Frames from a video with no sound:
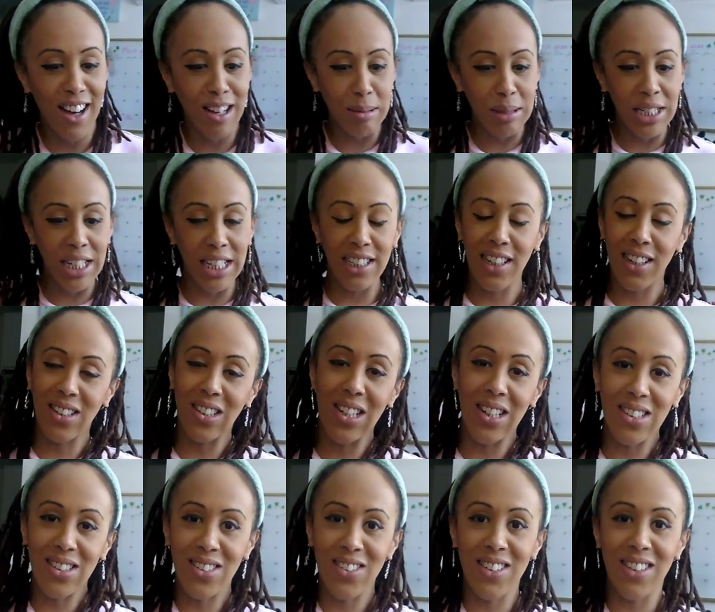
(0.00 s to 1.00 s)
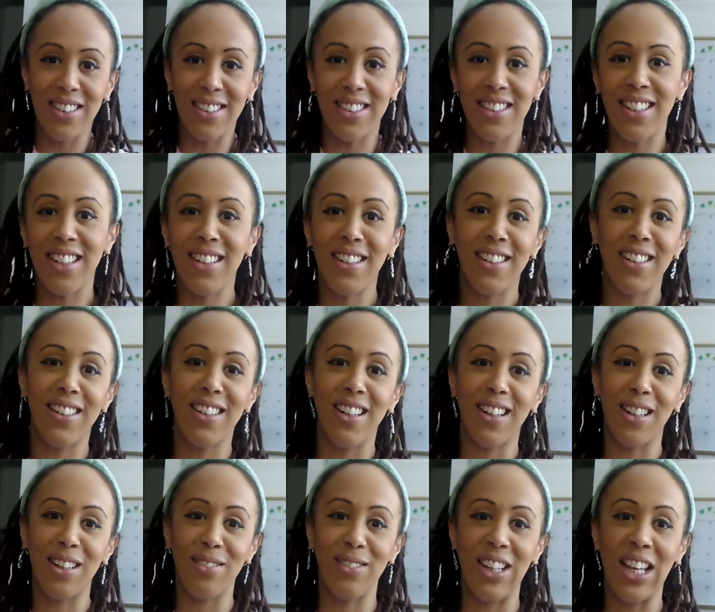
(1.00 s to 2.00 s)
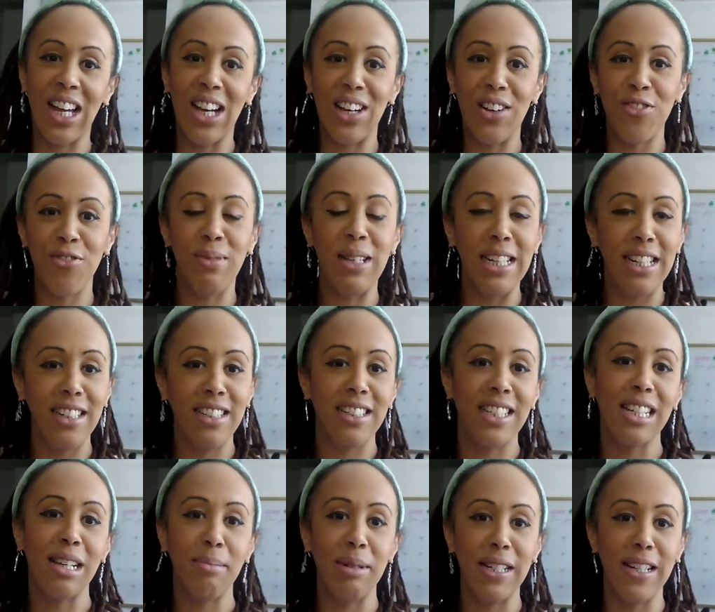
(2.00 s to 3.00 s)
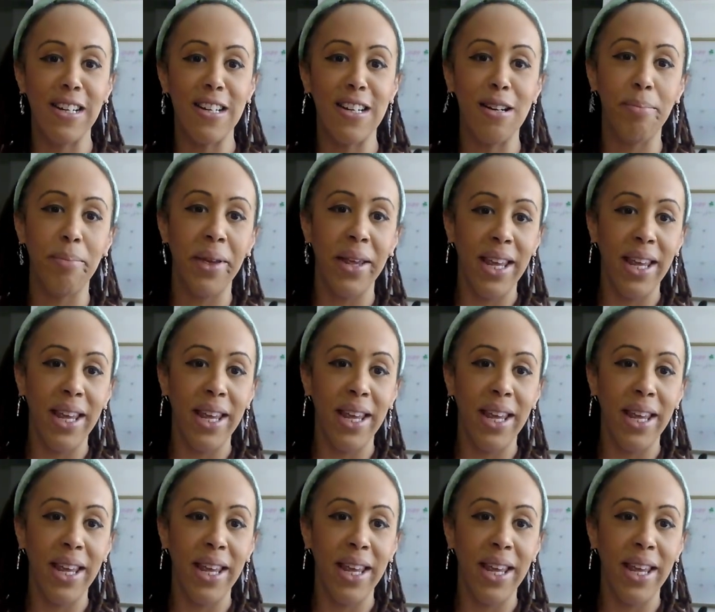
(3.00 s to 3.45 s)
Check out Cartoon Arts Center. We have meetings coming up